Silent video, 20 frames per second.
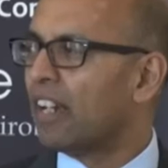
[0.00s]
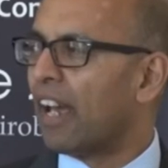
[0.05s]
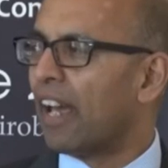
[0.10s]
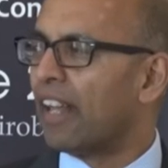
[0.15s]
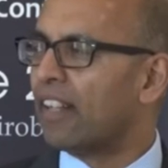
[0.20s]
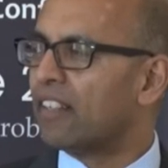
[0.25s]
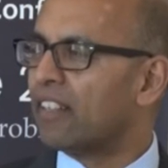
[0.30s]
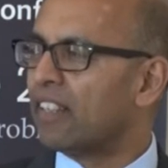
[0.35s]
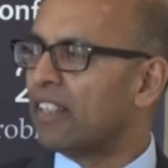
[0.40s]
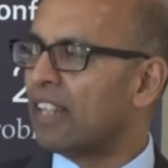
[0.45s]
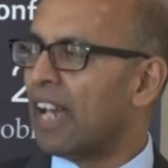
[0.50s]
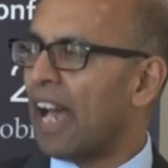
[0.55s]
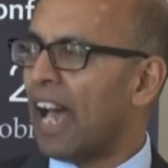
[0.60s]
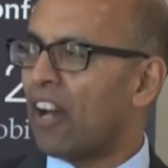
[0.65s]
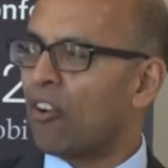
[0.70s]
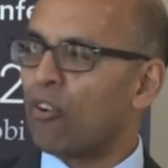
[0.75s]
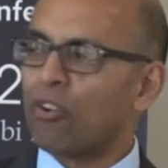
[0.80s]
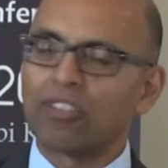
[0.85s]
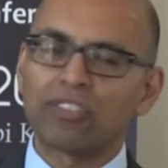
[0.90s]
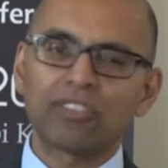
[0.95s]
And the
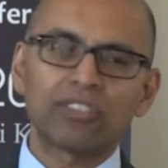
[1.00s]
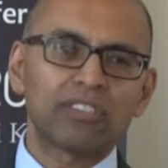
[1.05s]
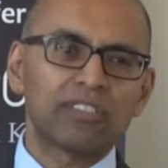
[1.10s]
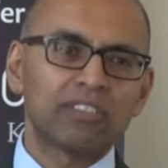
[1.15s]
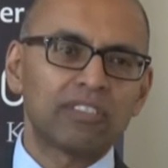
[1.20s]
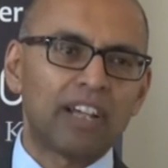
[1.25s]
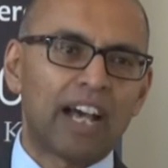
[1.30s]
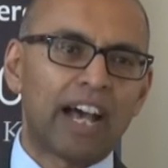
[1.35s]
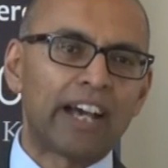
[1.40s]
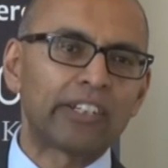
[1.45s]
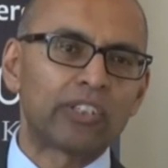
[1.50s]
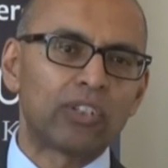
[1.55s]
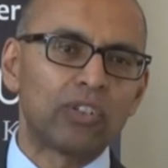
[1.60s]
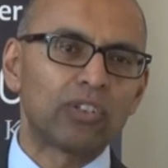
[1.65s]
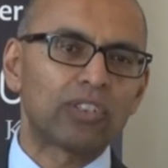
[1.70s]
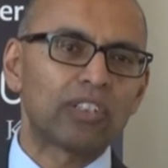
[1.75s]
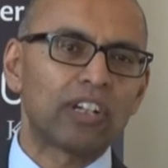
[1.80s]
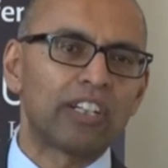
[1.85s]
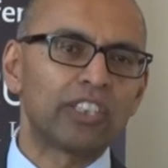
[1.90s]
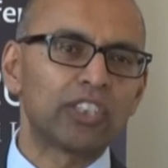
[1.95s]
arrows,
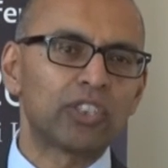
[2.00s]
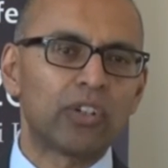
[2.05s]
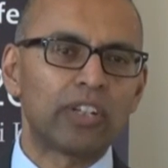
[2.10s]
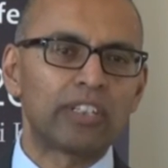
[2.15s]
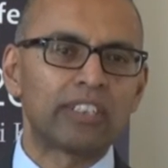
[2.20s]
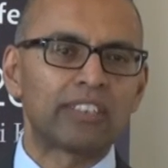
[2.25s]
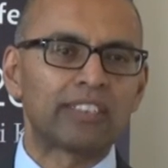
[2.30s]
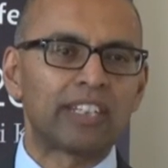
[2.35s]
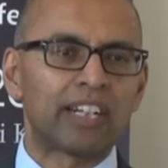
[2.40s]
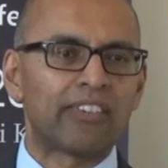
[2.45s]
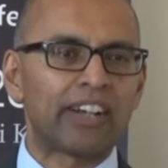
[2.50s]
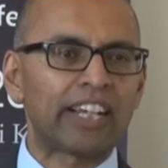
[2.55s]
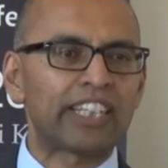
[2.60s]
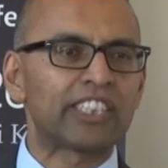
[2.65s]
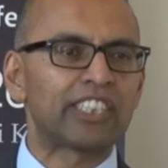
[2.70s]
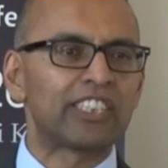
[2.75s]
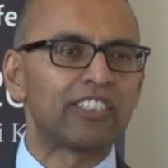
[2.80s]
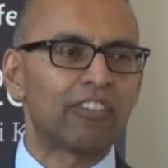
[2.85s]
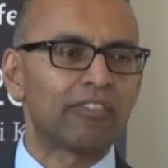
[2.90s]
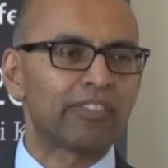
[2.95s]
outlook, are showing the
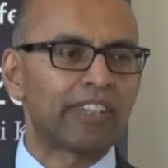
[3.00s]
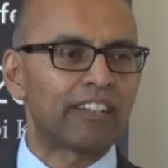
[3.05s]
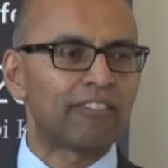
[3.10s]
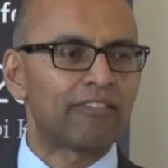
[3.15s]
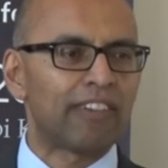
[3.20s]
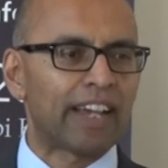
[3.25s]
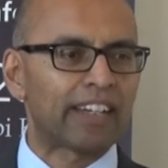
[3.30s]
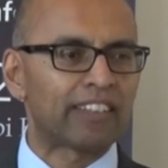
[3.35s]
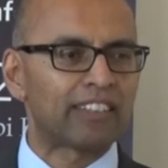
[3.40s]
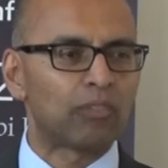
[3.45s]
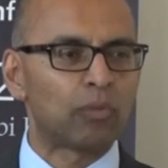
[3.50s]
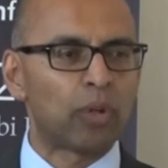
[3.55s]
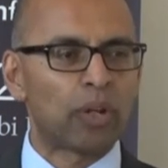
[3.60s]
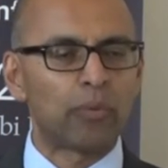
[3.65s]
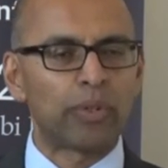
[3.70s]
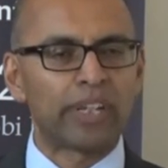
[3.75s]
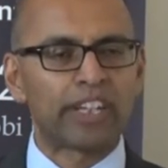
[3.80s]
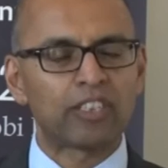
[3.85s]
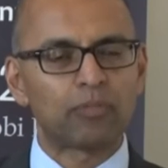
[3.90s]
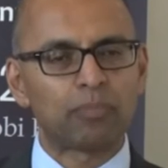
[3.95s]
direction of that factor, where
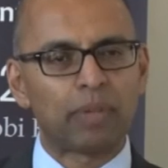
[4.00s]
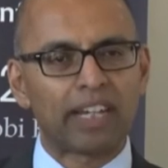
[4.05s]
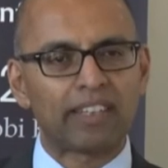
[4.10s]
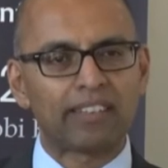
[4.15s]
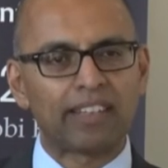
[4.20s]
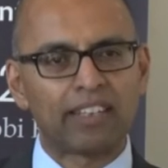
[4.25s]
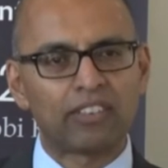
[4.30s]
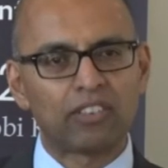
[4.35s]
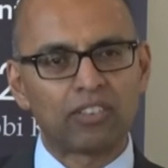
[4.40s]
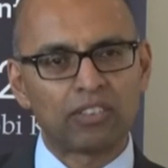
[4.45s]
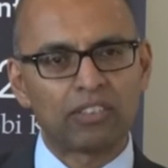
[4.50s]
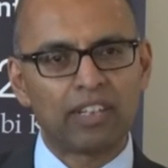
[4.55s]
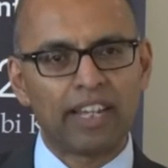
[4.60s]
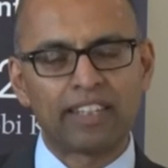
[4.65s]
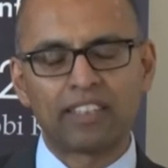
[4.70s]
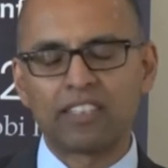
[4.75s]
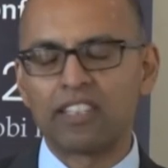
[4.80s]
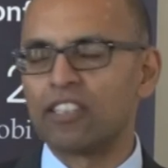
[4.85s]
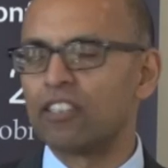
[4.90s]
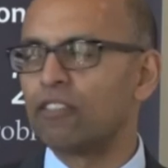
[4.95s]
we expect that to
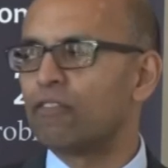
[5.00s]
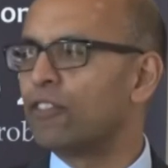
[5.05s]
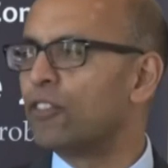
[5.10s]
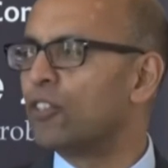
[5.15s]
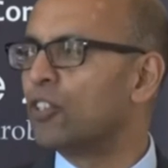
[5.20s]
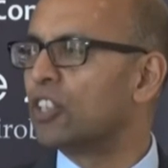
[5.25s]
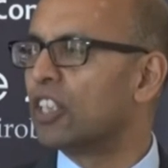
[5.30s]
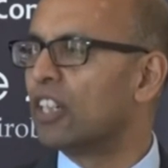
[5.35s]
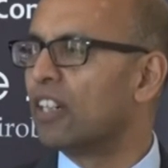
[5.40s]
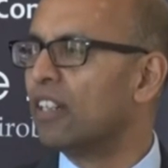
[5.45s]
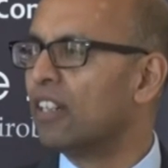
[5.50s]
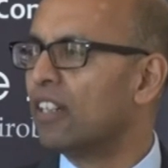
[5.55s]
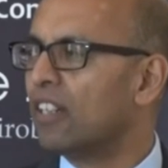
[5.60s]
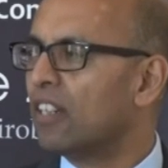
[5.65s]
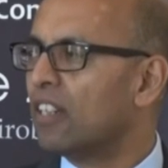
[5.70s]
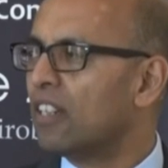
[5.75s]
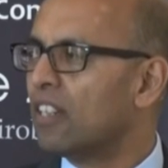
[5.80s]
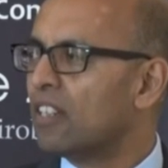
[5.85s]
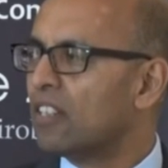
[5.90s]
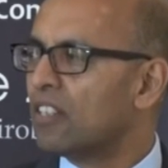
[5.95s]
head in the future.
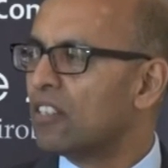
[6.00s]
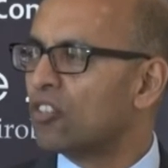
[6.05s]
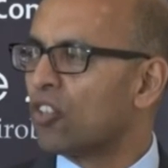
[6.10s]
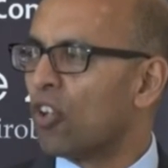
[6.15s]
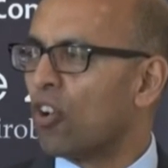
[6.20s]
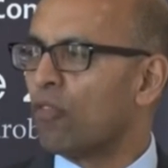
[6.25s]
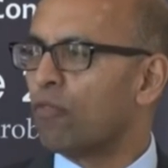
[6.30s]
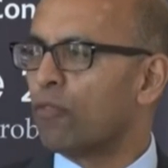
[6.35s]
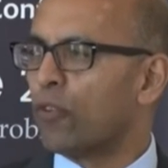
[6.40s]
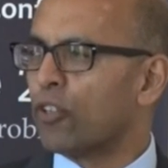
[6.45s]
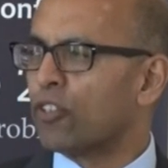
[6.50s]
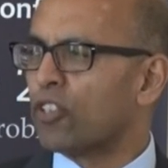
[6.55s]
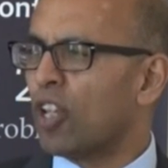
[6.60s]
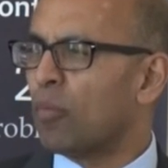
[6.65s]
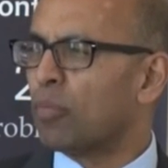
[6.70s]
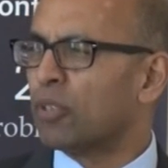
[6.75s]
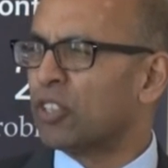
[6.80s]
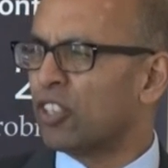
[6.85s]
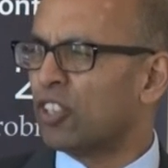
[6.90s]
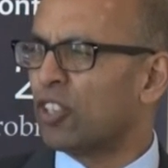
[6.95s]
So, for
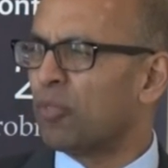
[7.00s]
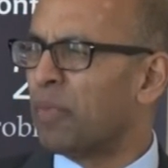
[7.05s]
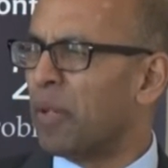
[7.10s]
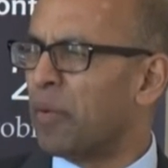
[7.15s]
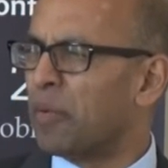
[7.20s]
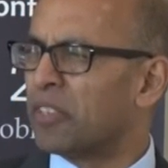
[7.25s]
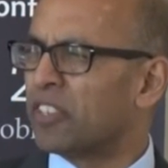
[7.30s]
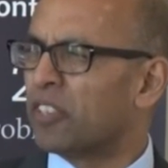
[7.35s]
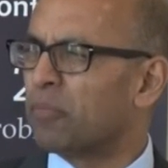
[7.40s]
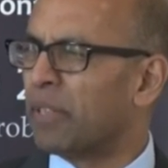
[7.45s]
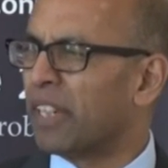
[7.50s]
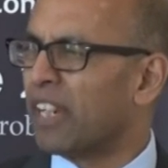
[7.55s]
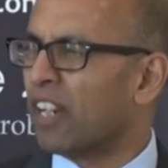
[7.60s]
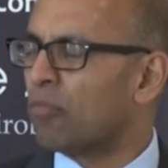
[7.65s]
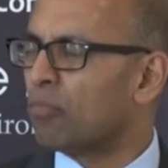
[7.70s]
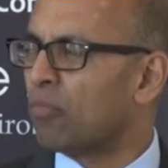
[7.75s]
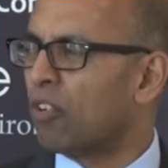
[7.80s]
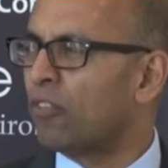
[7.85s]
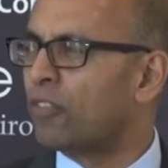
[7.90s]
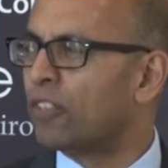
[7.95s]
example, just to maybe pick
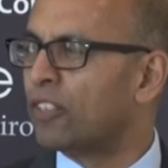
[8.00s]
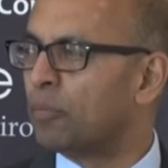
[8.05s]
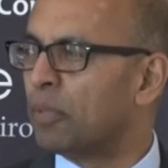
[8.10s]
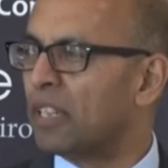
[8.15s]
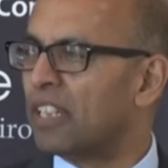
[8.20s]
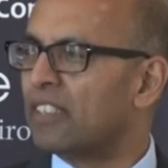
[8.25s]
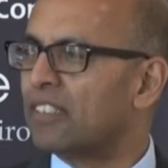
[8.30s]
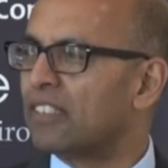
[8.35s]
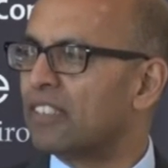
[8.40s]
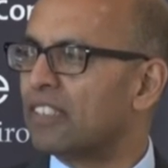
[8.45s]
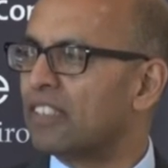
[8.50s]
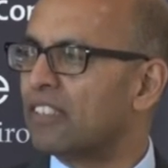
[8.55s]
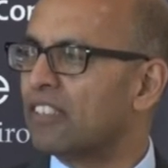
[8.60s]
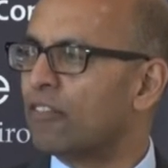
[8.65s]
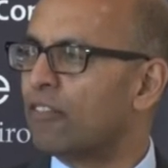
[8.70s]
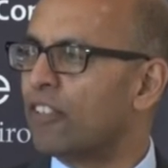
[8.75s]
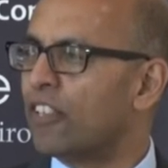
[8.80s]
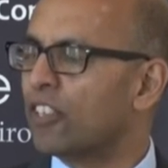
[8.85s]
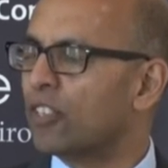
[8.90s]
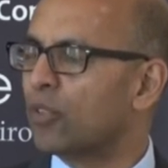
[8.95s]
out profitability, the
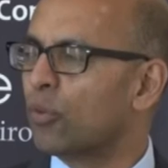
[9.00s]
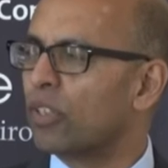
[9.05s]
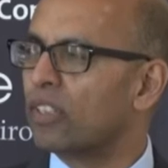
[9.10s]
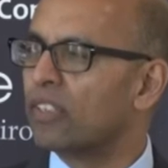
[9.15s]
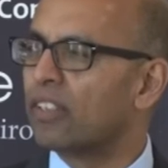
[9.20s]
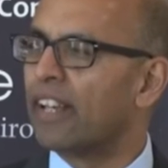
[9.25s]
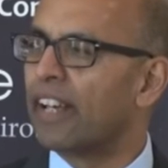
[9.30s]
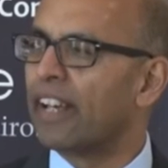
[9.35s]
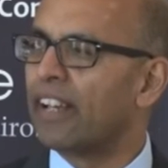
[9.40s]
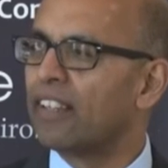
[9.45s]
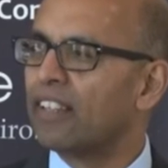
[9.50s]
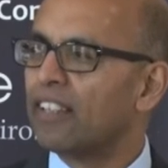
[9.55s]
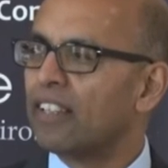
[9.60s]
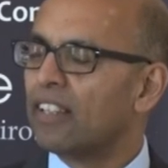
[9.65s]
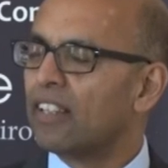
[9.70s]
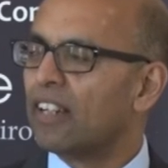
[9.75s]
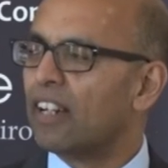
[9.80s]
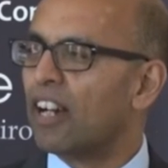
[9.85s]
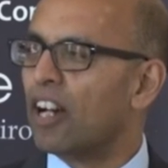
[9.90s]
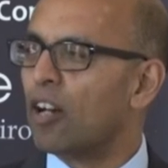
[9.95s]
first one there,
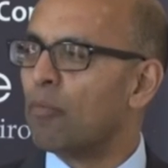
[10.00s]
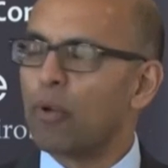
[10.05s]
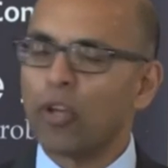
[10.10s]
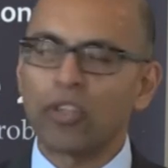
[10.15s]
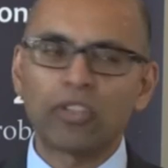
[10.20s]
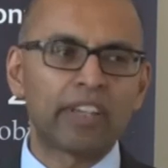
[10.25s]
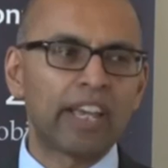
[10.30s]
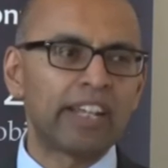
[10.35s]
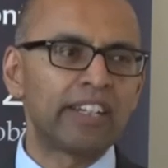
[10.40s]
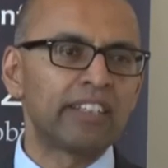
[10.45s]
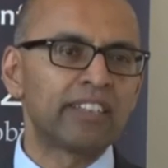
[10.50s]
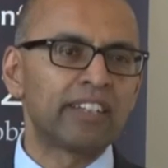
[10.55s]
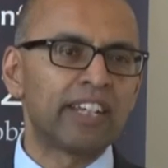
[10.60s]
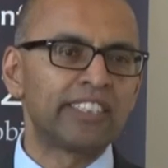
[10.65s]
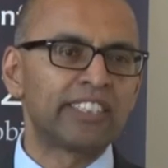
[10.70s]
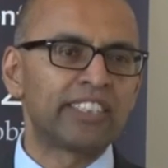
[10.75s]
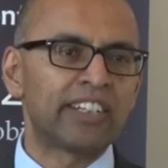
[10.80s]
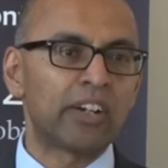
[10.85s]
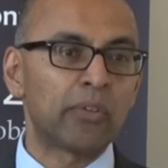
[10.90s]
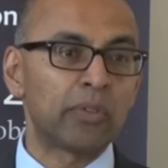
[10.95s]
both Kenya and
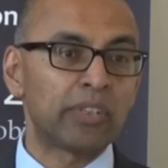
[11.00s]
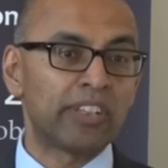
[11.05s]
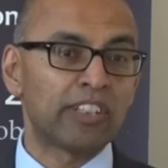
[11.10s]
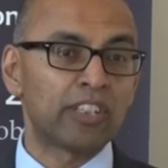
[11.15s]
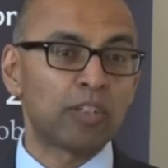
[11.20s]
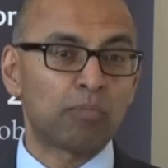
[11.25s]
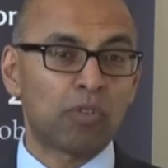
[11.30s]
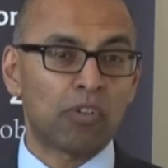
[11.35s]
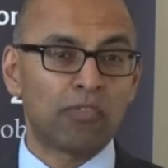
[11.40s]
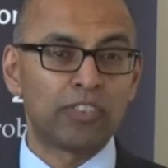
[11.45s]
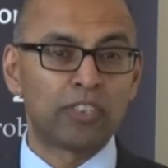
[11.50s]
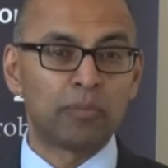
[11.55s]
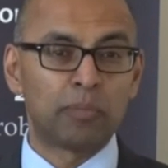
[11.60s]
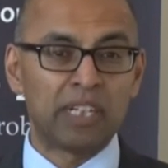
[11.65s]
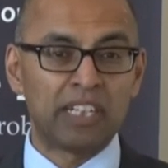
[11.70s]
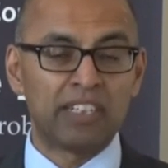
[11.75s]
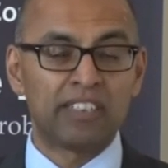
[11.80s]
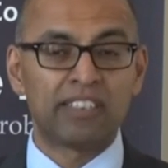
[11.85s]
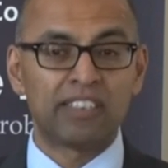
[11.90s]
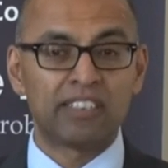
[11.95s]
Nigeria, we think the
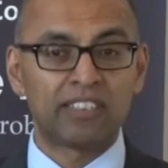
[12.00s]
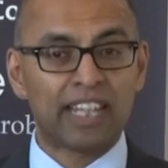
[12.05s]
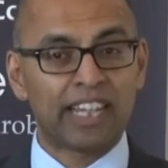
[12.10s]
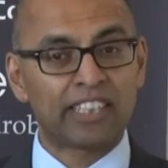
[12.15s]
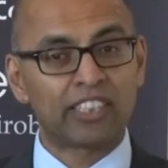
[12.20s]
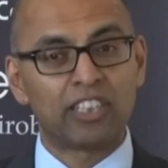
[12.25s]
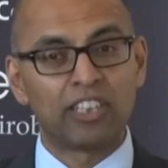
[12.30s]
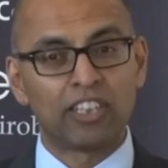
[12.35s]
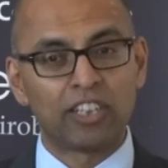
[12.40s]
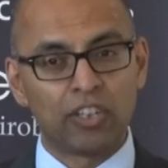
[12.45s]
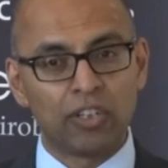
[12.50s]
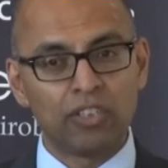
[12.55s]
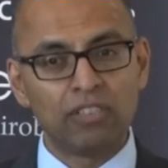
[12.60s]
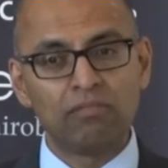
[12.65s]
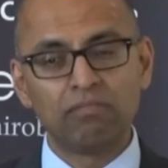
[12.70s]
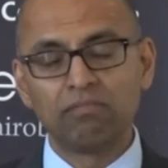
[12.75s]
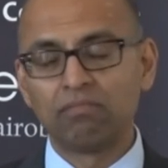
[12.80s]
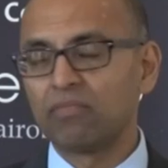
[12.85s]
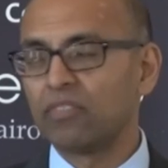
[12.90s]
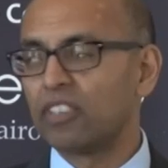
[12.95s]
profitability is actually good
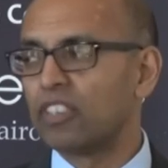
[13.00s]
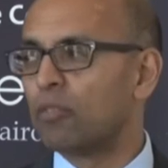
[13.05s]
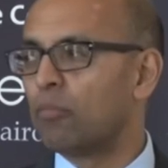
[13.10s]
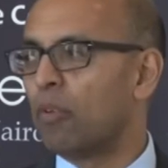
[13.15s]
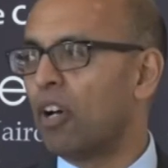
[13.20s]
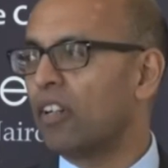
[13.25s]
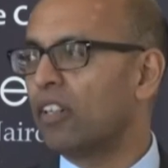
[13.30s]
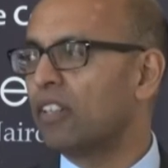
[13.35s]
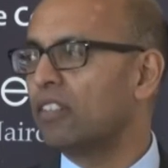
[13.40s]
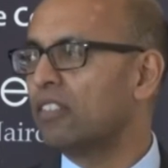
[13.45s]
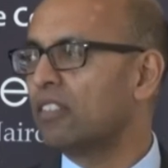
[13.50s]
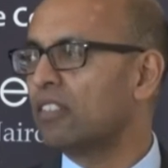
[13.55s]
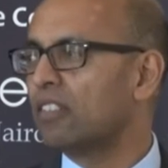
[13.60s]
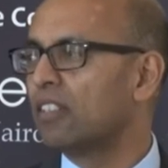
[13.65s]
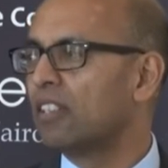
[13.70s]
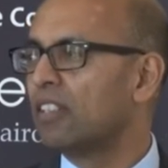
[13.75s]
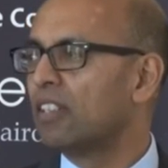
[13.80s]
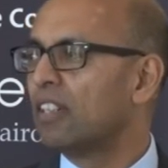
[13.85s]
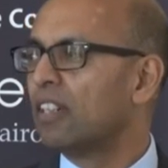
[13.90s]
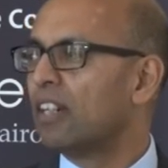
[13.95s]
in the markets.